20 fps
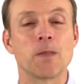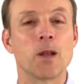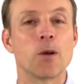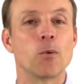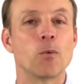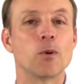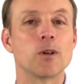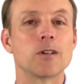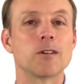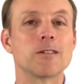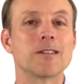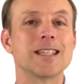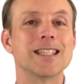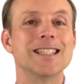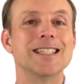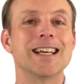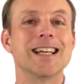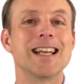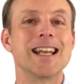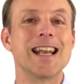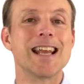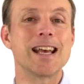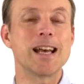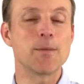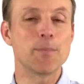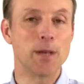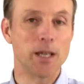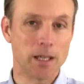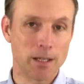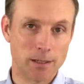What are the
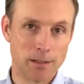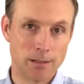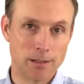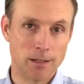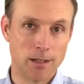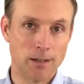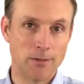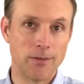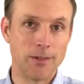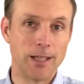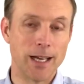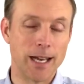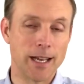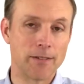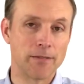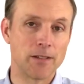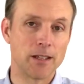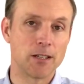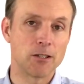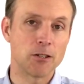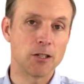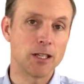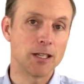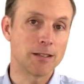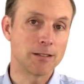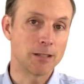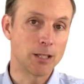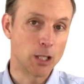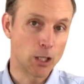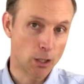dynamics of life that she
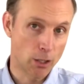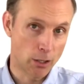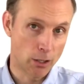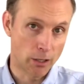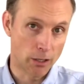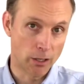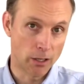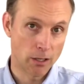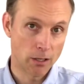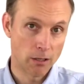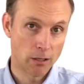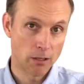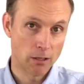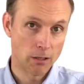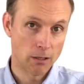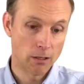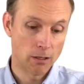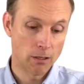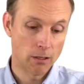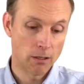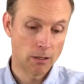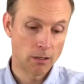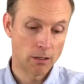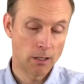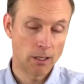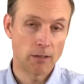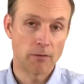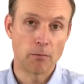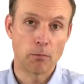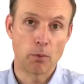has learned that
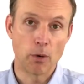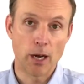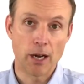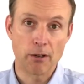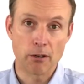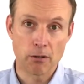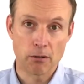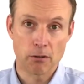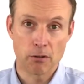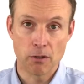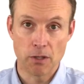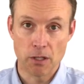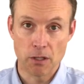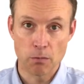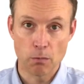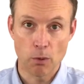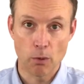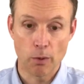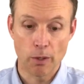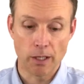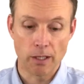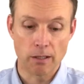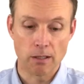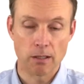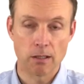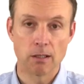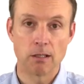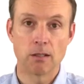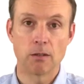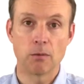have brought her to this point
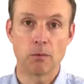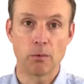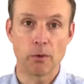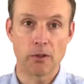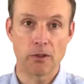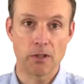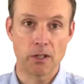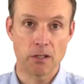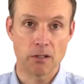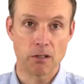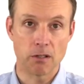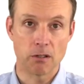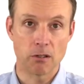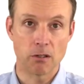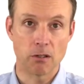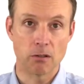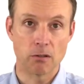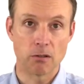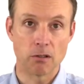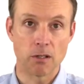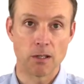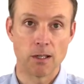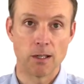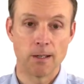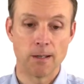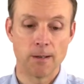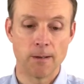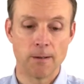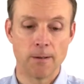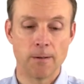with these issues?
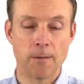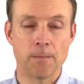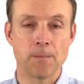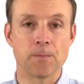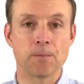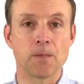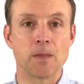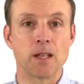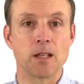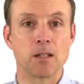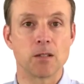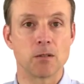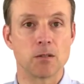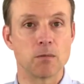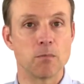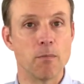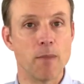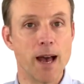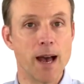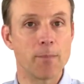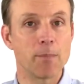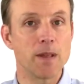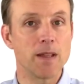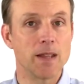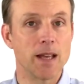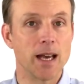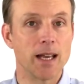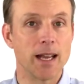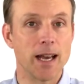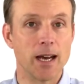So it's mapping
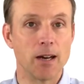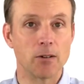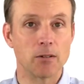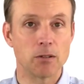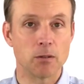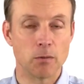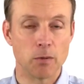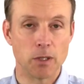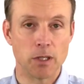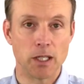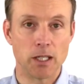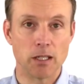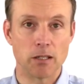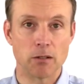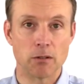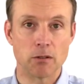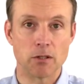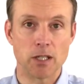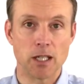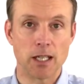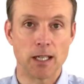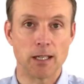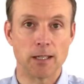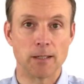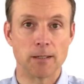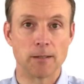that out to really understand.